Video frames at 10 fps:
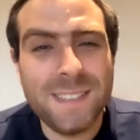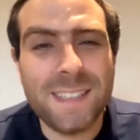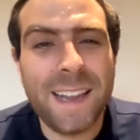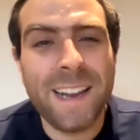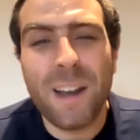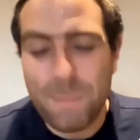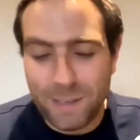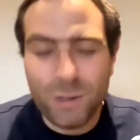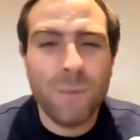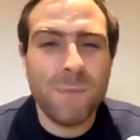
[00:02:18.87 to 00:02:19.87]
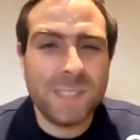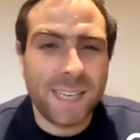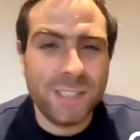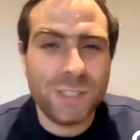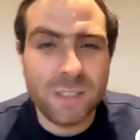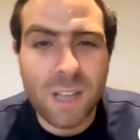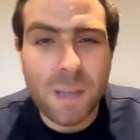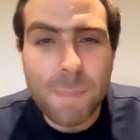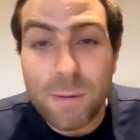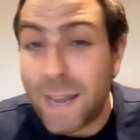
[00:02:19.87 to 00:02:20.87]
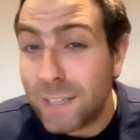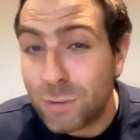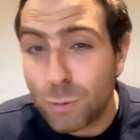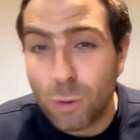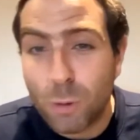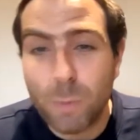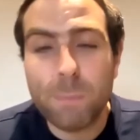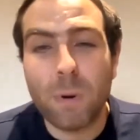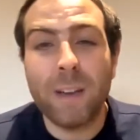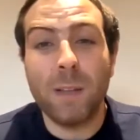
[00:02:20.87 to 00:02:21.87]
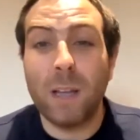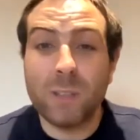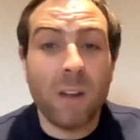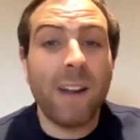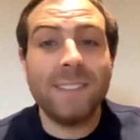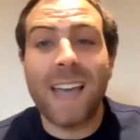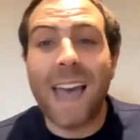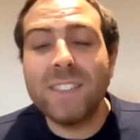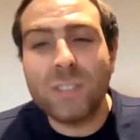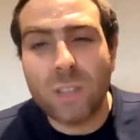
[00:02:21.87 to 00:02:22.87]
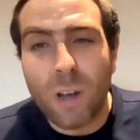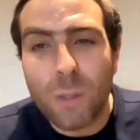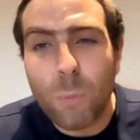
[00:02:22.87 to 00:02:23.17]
Today, I'm in conversation about Next Door with director and star,